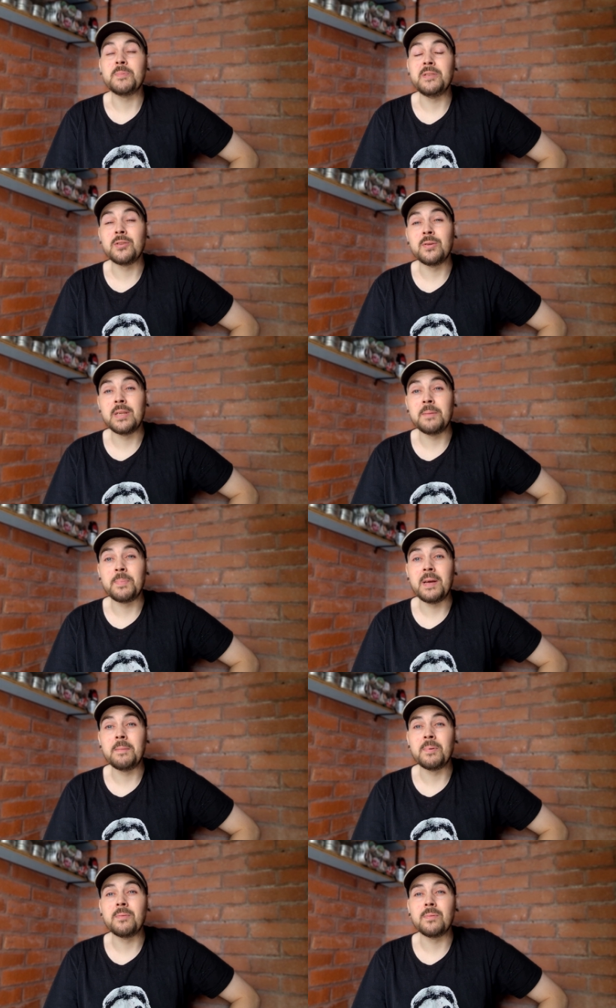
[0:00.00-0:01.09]
been doing their
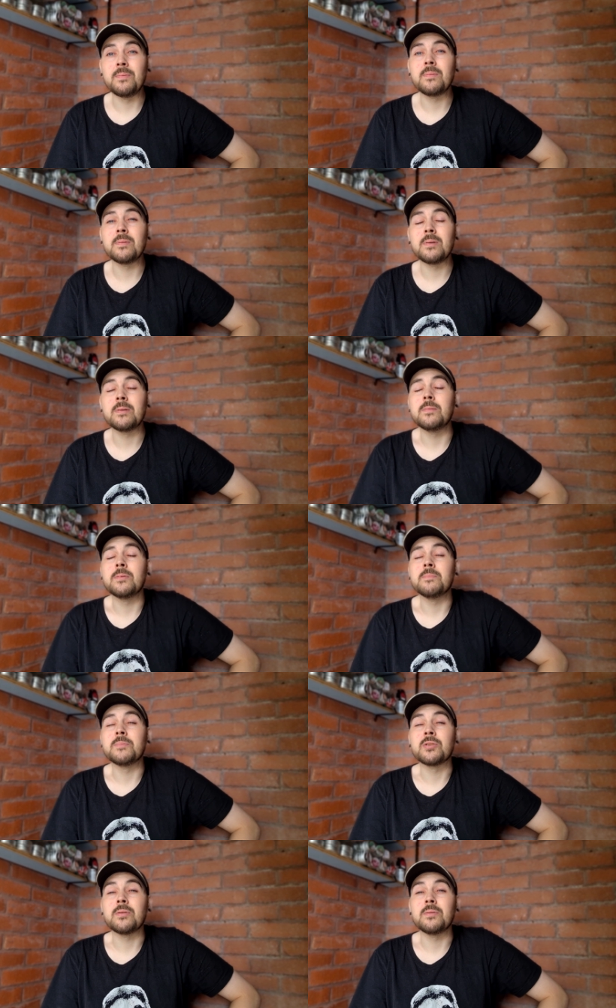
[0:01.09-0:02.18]
bit, but I'm
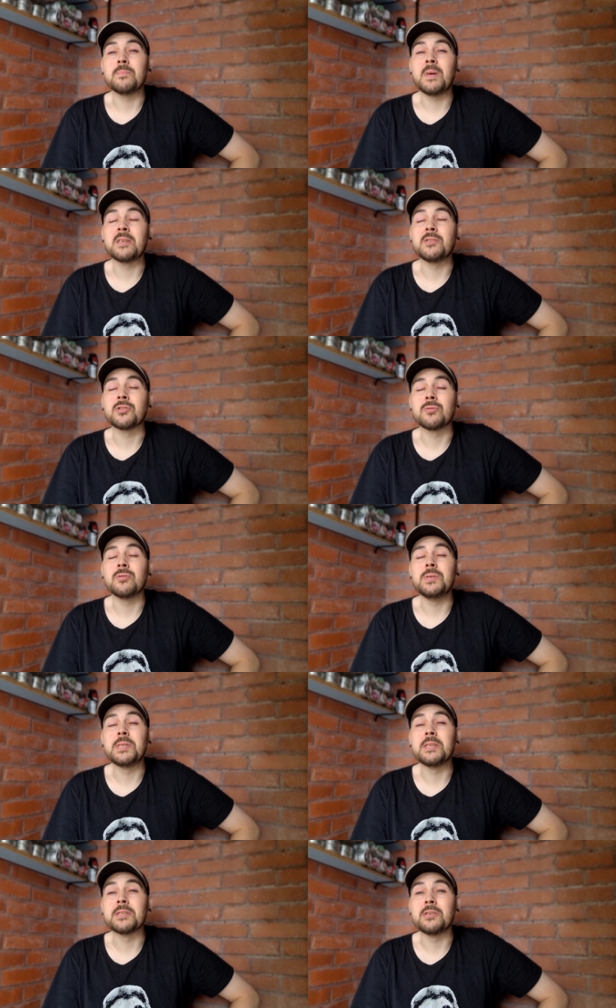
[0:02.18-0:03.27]
trying, making sure he
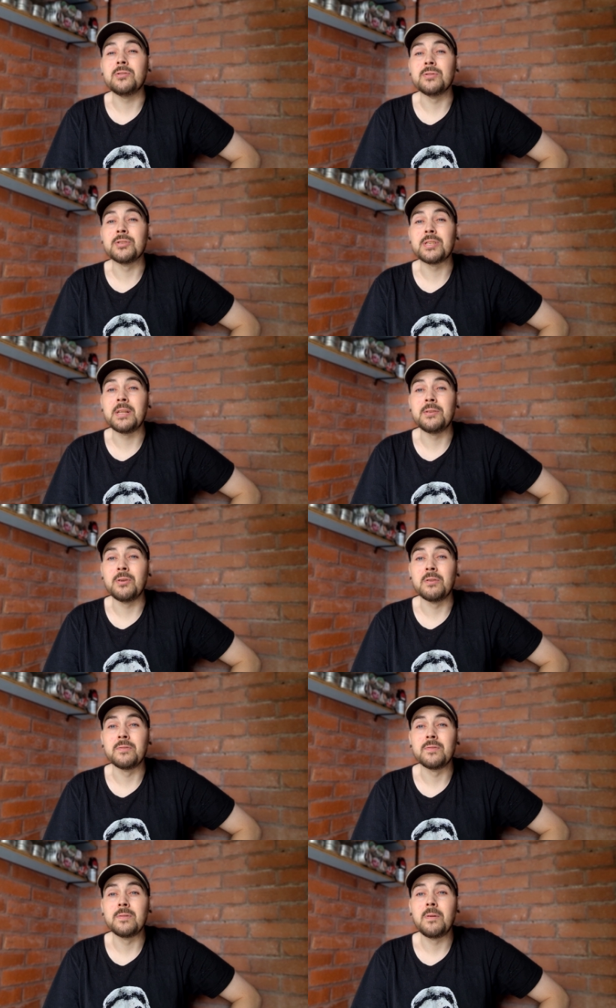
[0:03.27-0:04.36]
gets a good
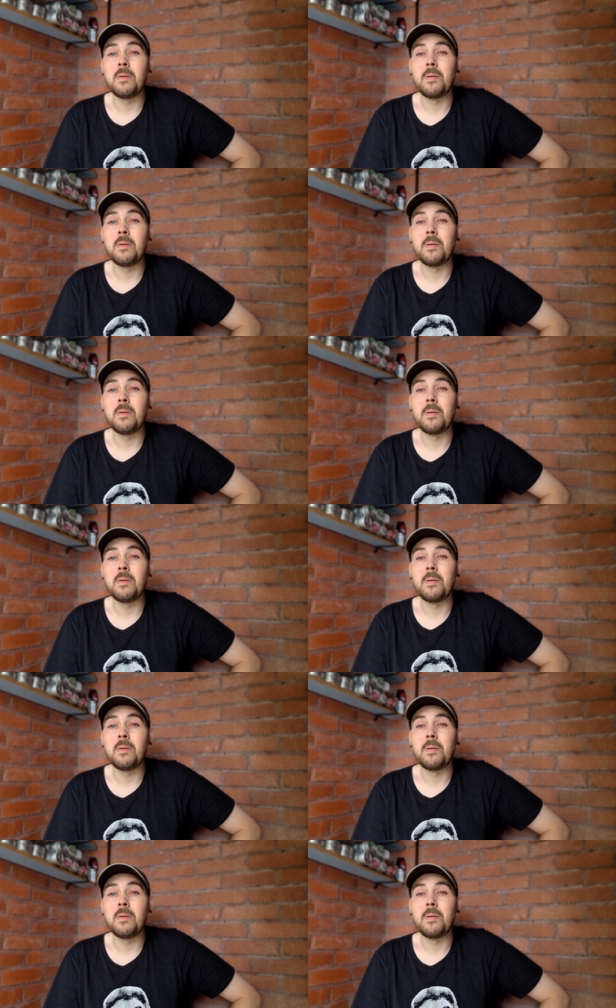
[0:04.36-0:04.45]
send-off.